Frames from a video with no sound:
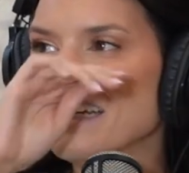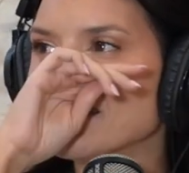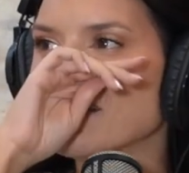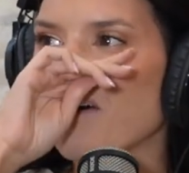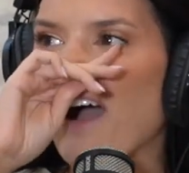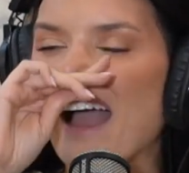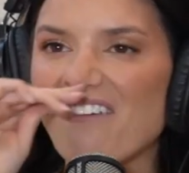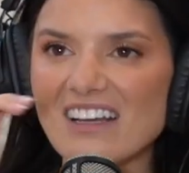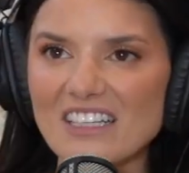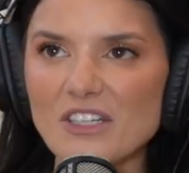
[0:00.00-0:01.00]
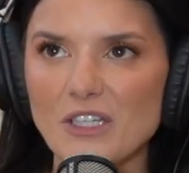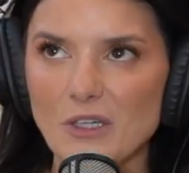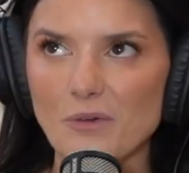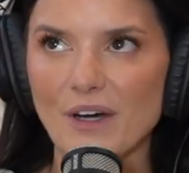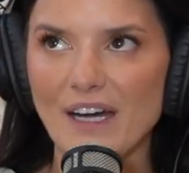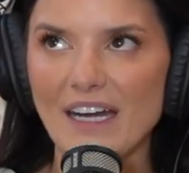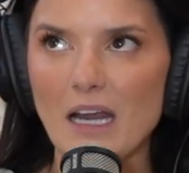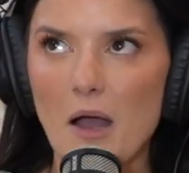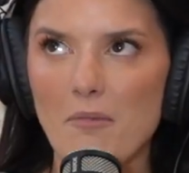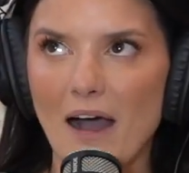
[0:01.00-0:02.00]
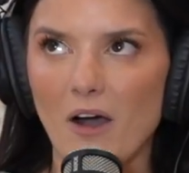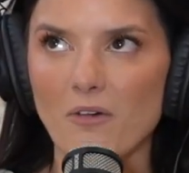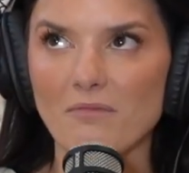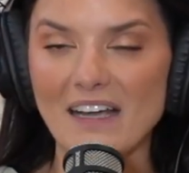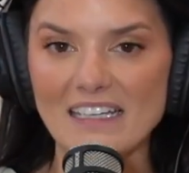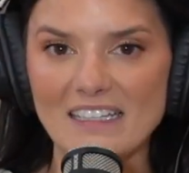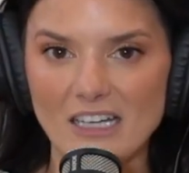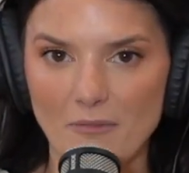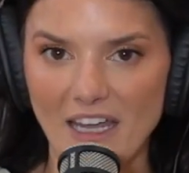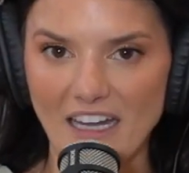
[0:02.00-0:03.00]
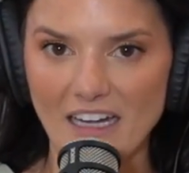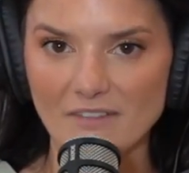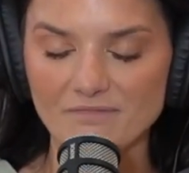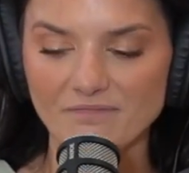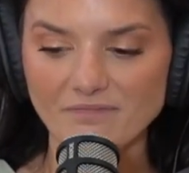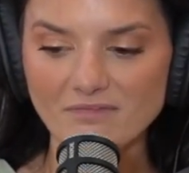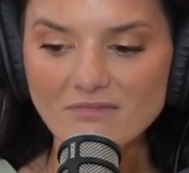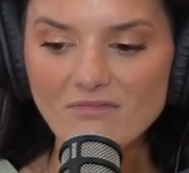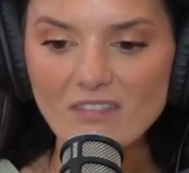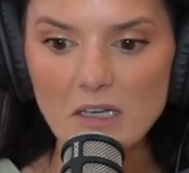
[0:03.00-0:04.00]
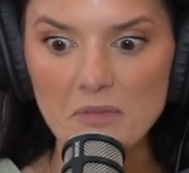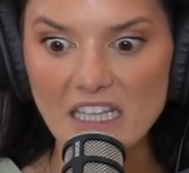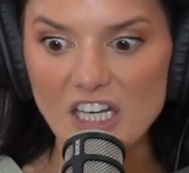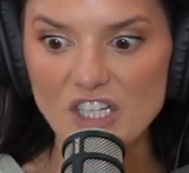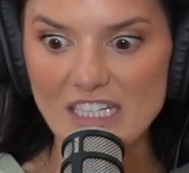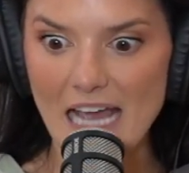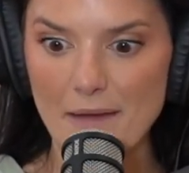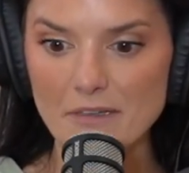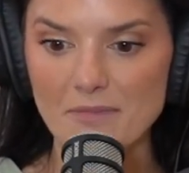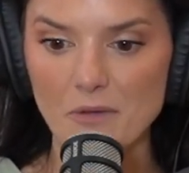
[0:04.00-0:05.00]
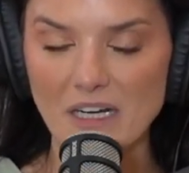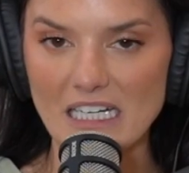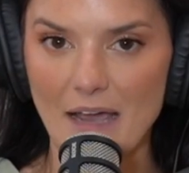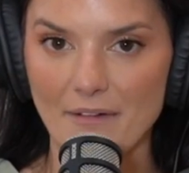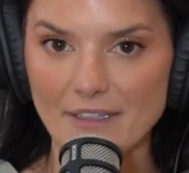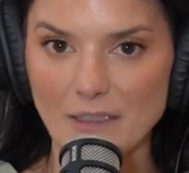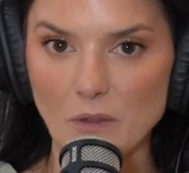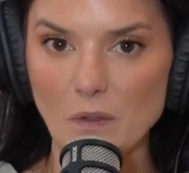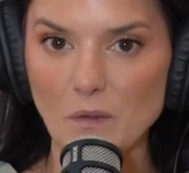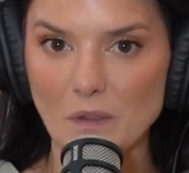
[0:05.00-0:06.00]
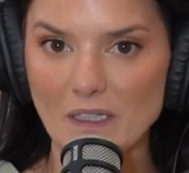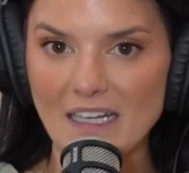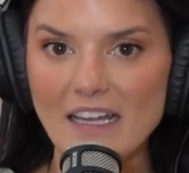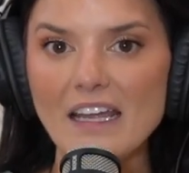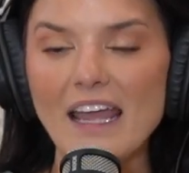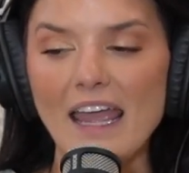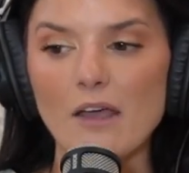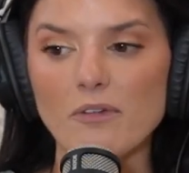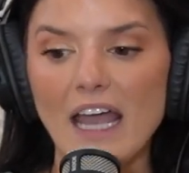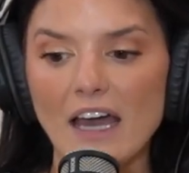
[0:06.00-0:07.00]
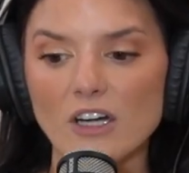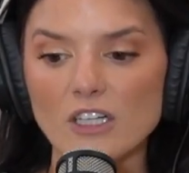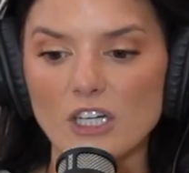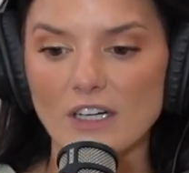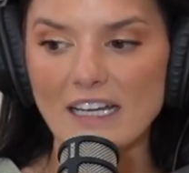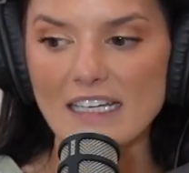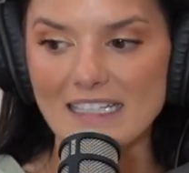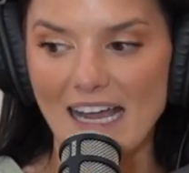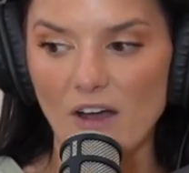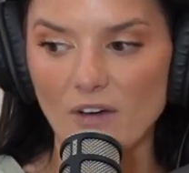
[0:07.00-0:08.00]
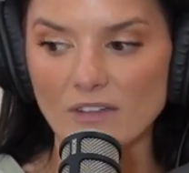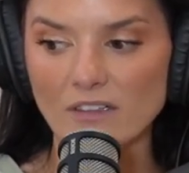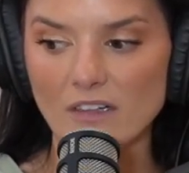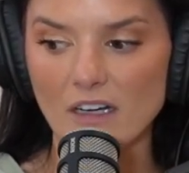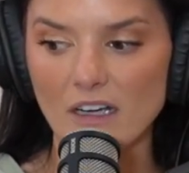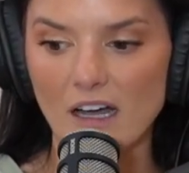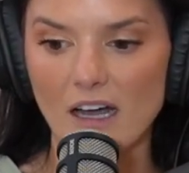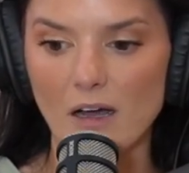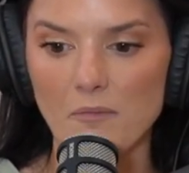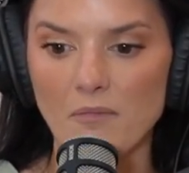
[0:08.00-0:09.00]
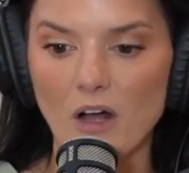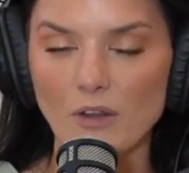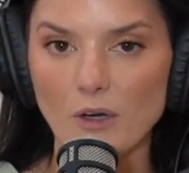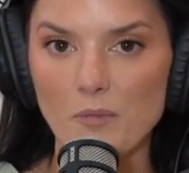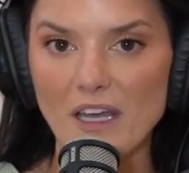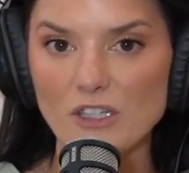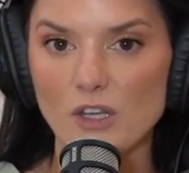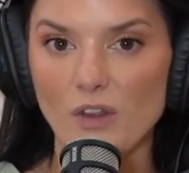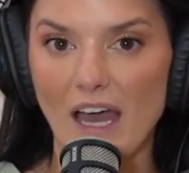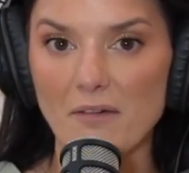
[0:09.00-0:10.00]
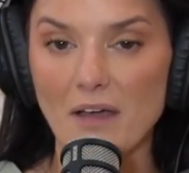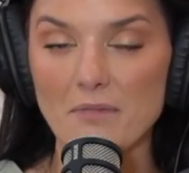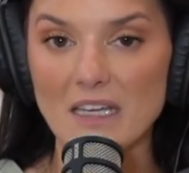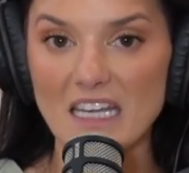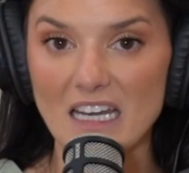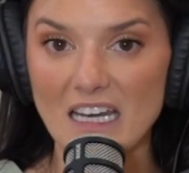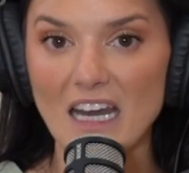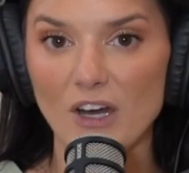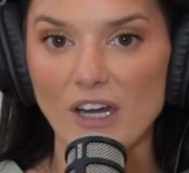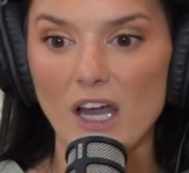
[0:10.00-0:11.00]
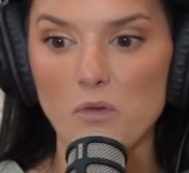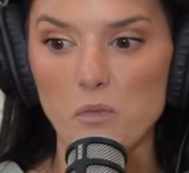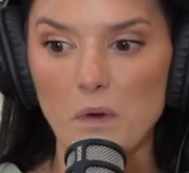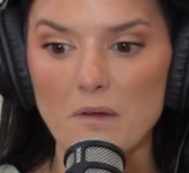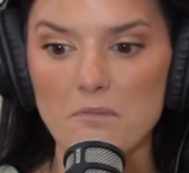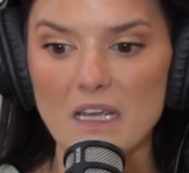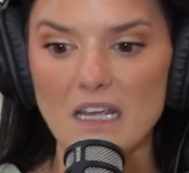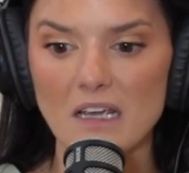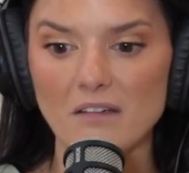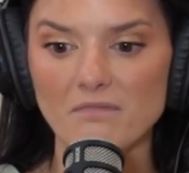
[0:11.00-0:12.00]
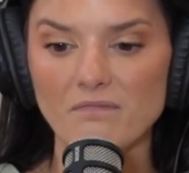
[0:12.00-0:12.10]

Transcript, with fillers: So I wasn't too worried about my stomach, but then she zapped me one time and I was like, ooh, and we had her turn it down, a little bit so that my bikini area would be,